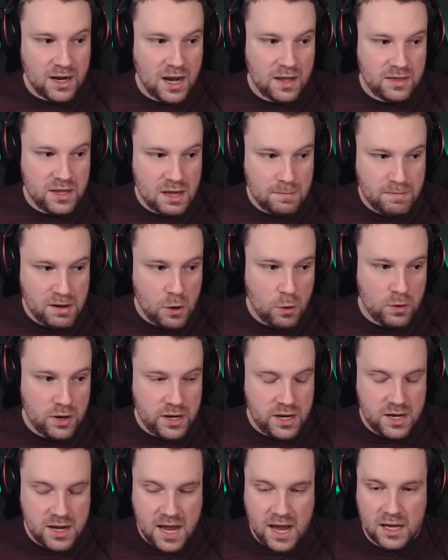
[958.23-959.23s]
and the ability
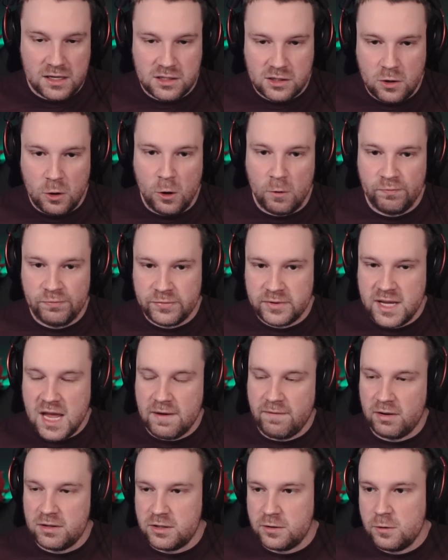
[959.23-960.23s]
he has called
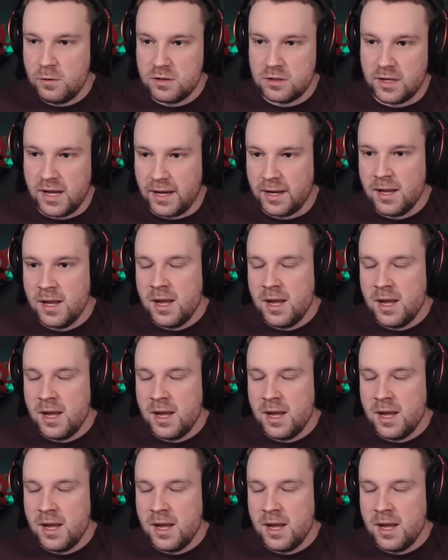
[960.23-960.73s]
Kevin's Oozling.